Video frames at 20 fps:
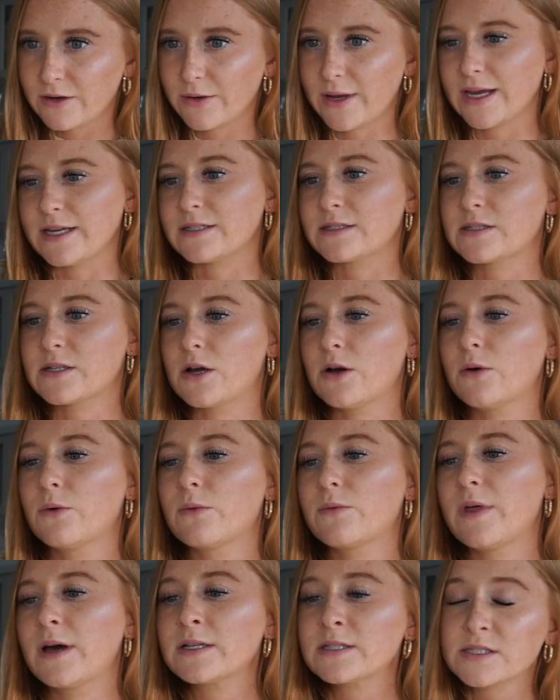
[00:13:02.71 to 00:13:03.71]
Okay,
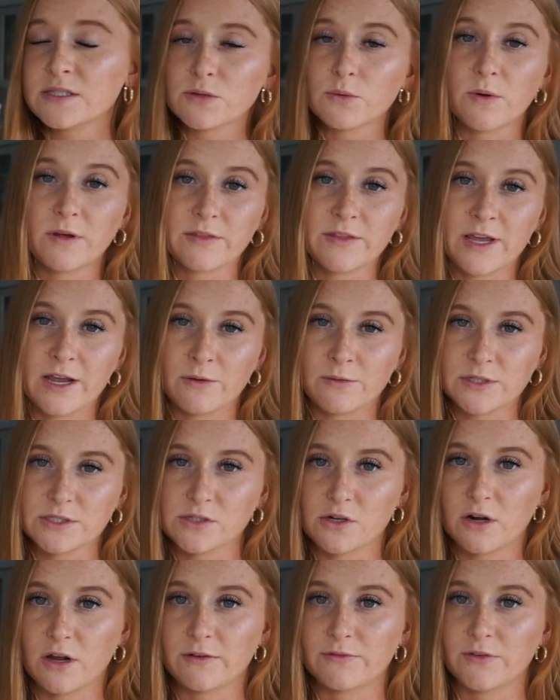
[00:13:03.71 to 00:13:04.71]
so that's the one thing I want to
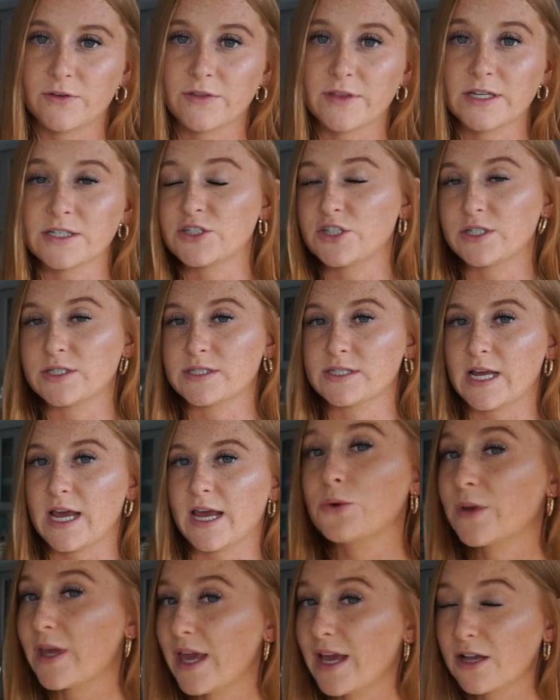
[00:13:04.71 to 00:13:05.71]
start off with, is just
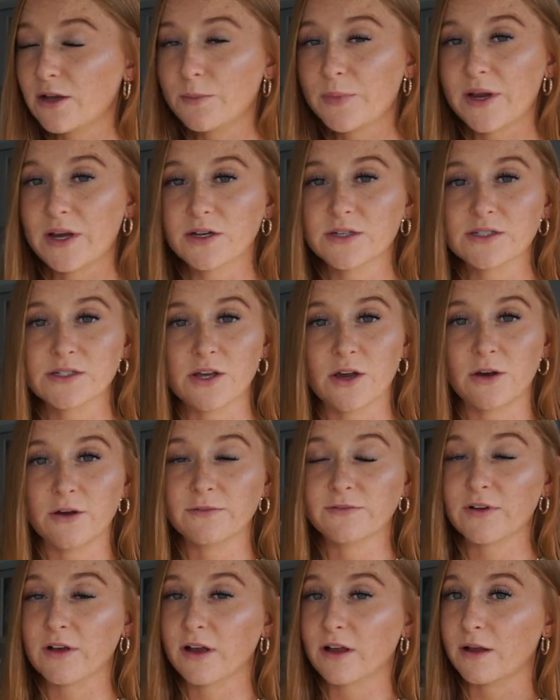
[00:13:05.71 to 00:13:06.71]
saying, can't compare
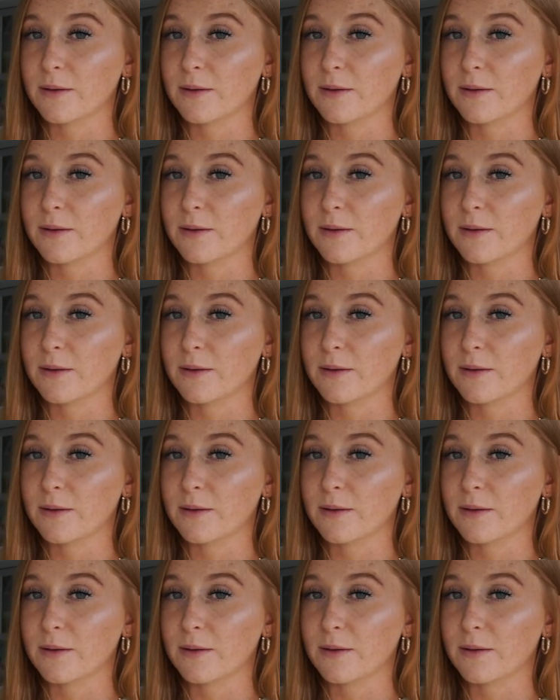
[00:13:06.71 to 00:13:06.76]
yourself.